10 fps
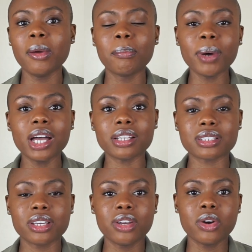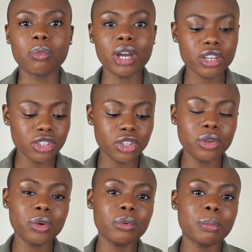But when
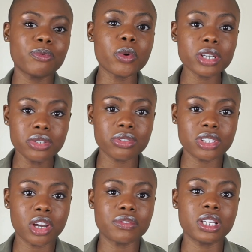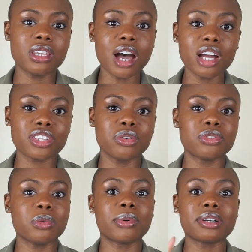you force yourself to not use
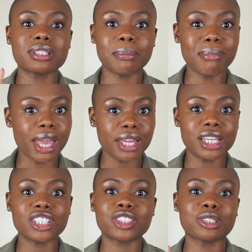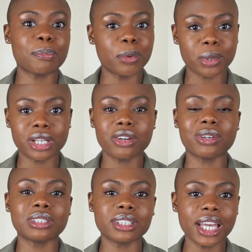the words managed, supported,
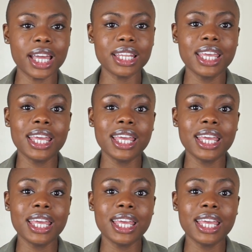or led,